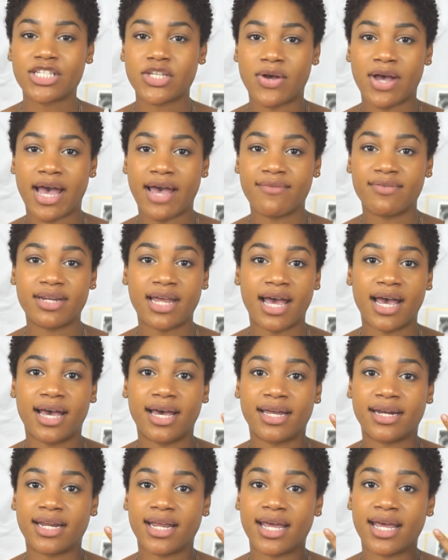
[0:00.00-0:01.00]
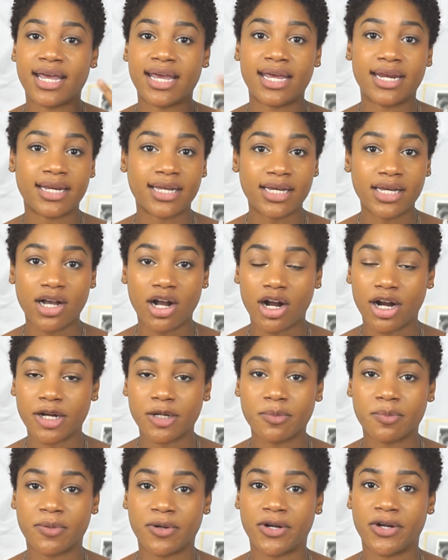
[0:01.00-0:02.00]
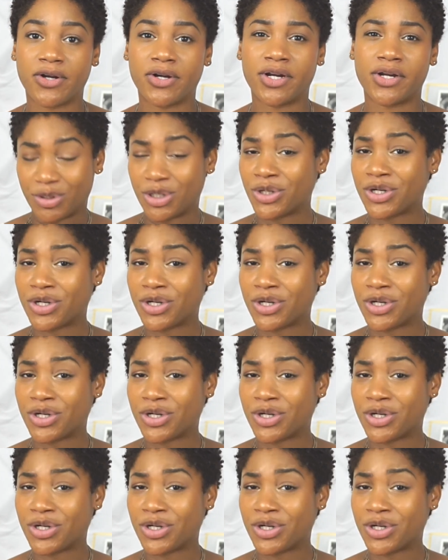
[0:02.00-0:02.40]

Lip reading: So I haven't had any heartburn,